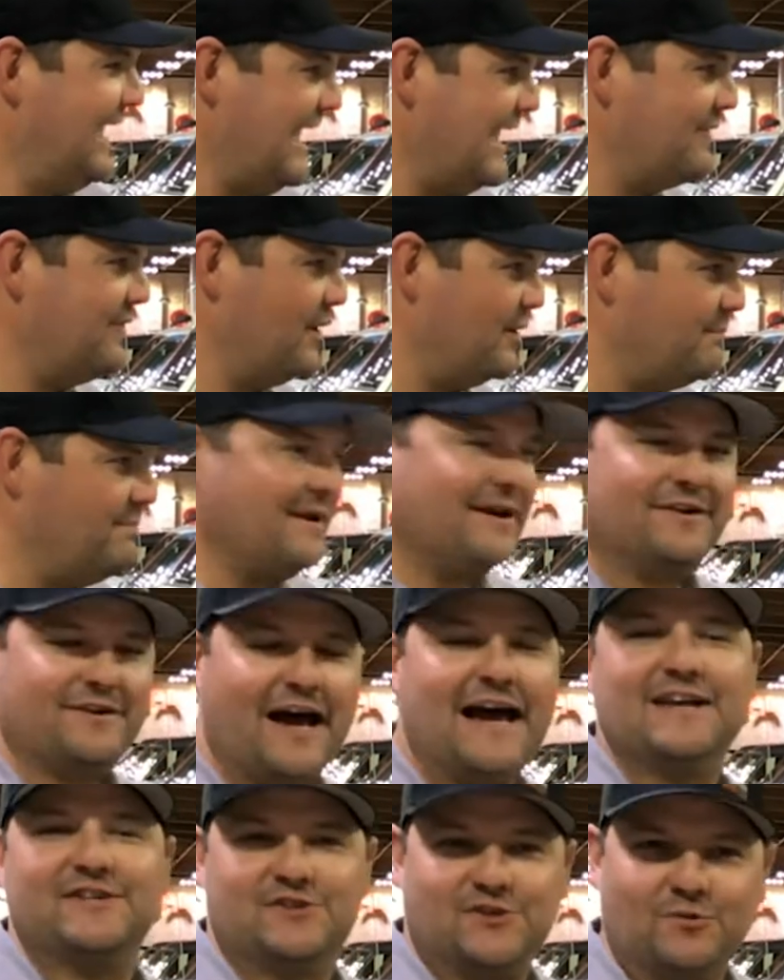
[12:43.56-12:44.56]
and there'll be a
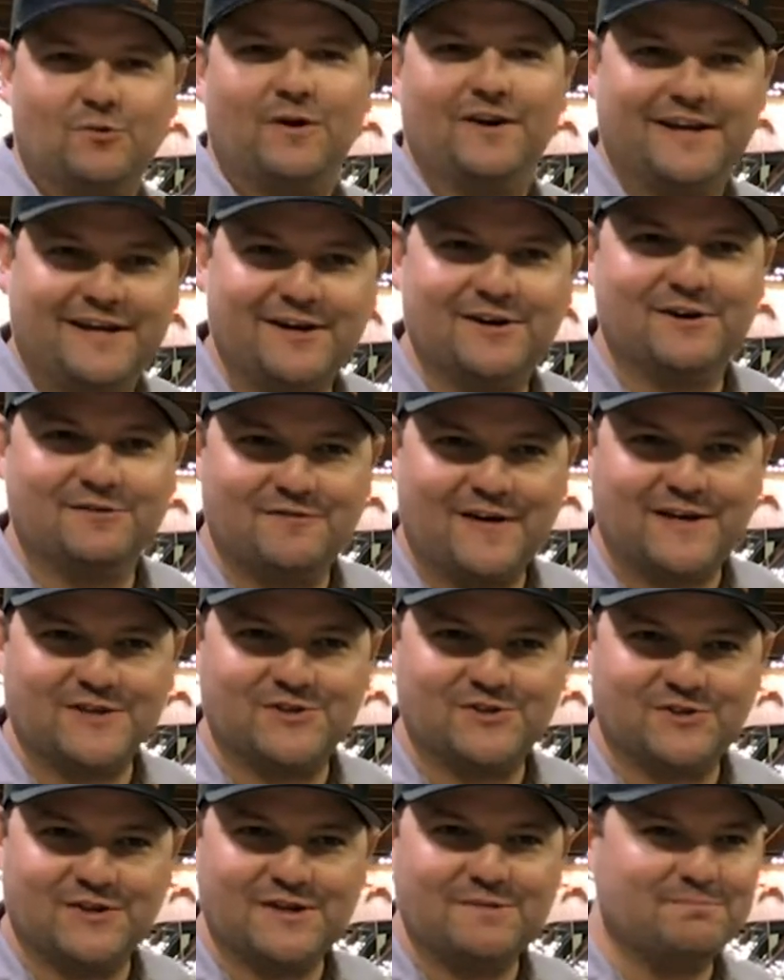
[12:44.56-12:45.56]
nicer one here
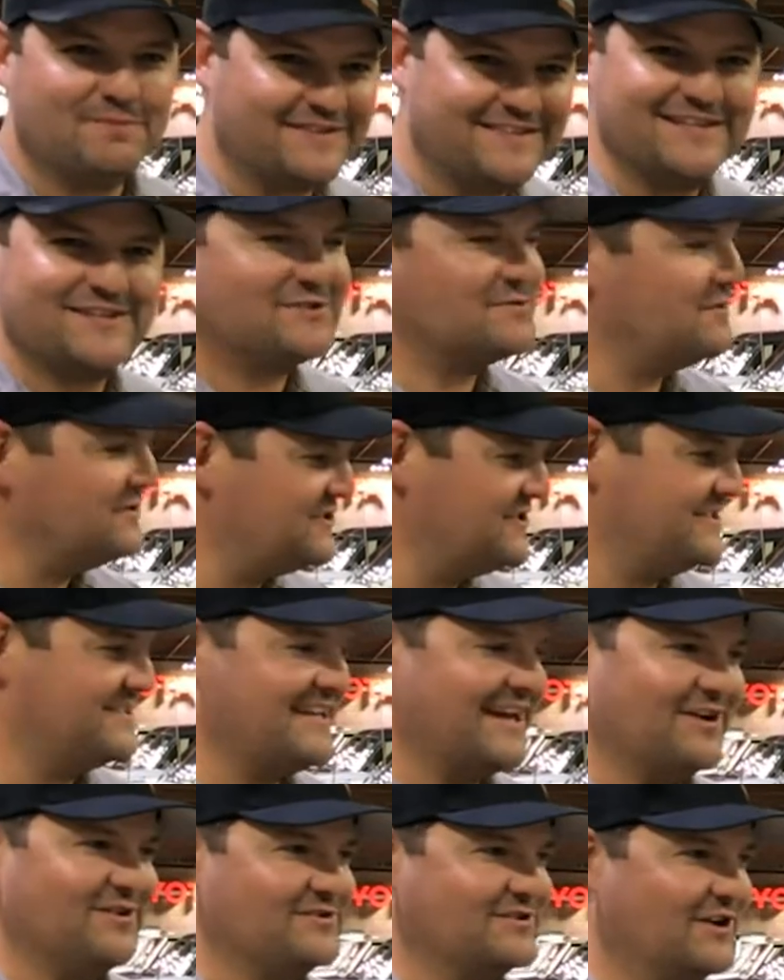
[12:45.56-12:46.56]
eventually, but this one
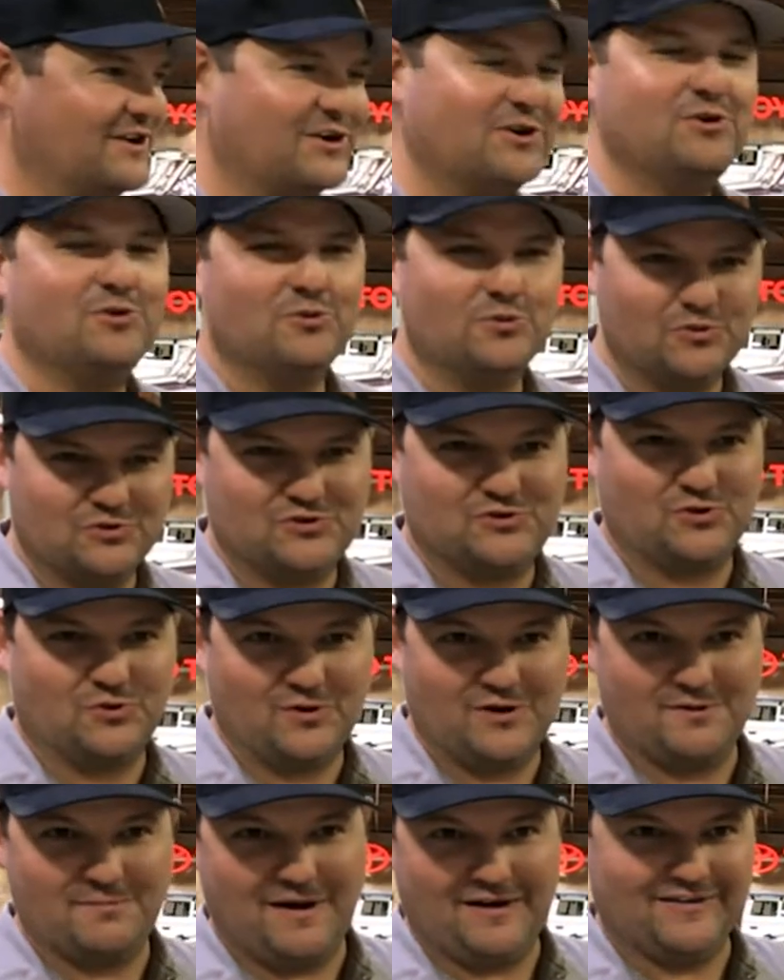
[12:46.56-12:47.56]
just tells a cool
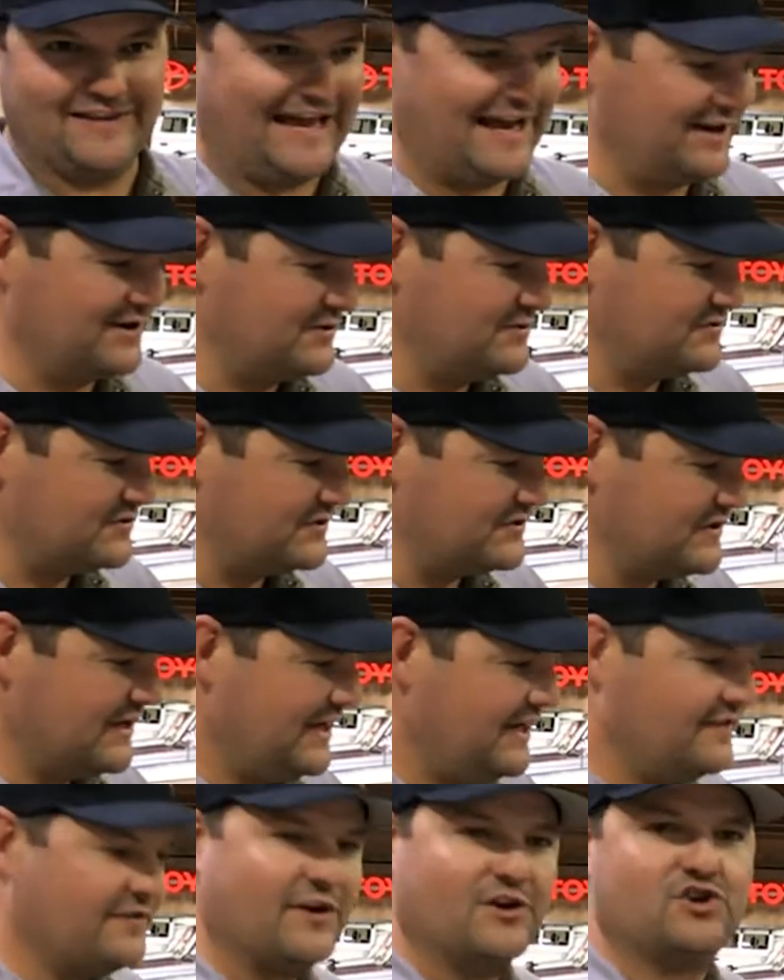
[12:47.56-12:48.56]
story about Land Cruisers.
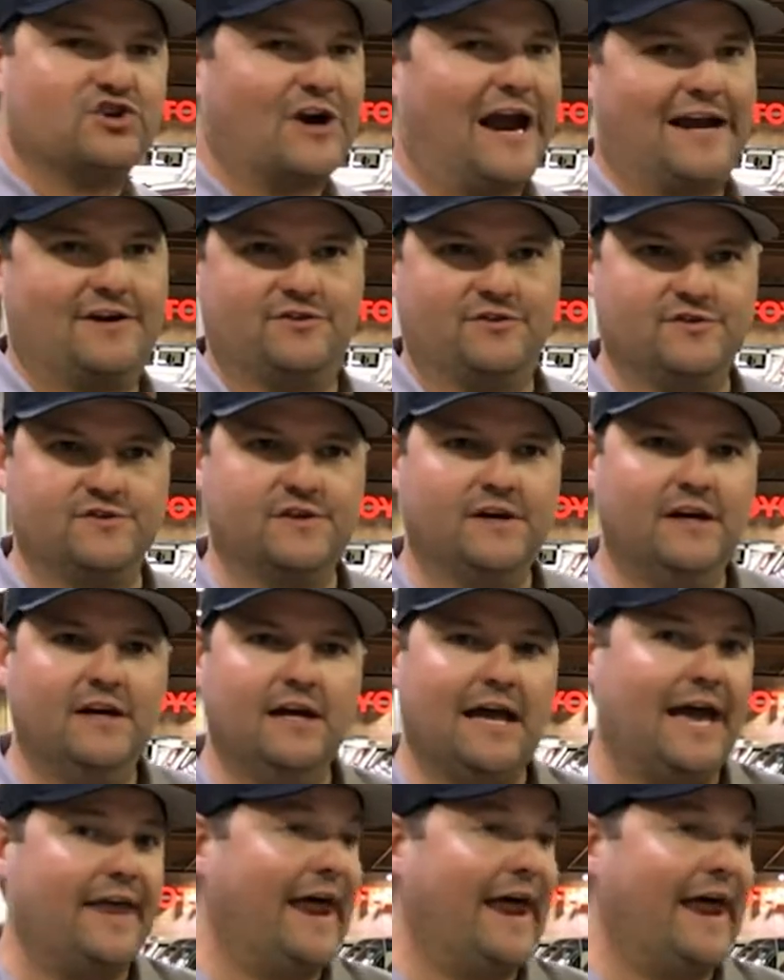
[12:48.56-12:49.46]
They're tractors.